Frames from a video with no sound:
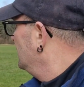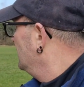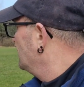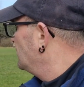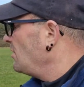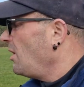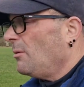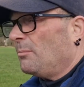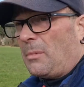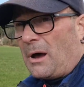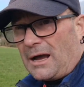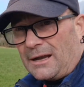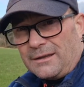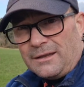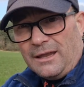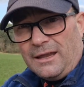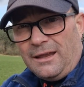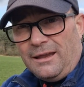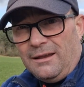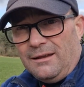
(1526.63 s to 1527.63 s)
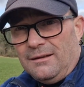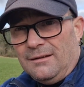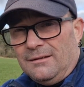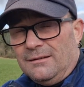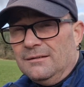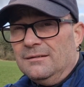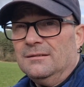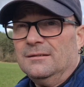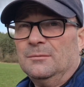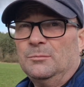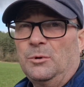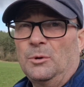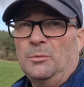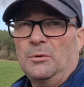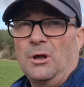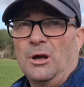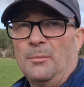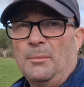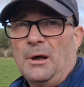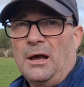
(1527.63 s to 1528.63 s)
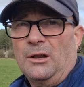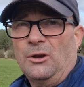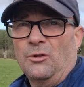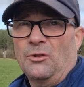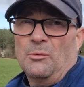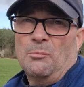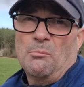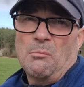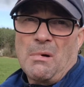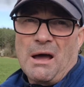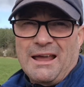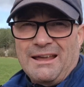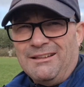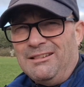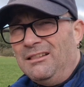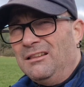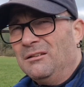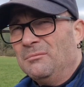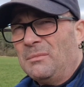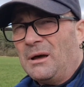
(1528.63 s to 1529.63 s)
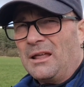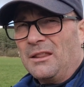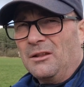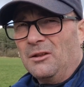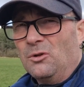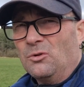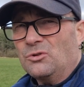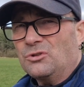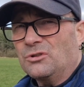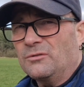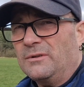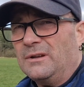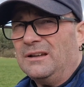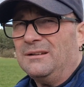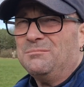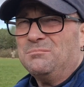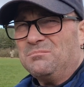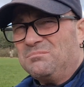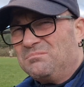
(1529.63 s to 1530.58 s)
Not back yet. Probably got about another mile by the looks of it.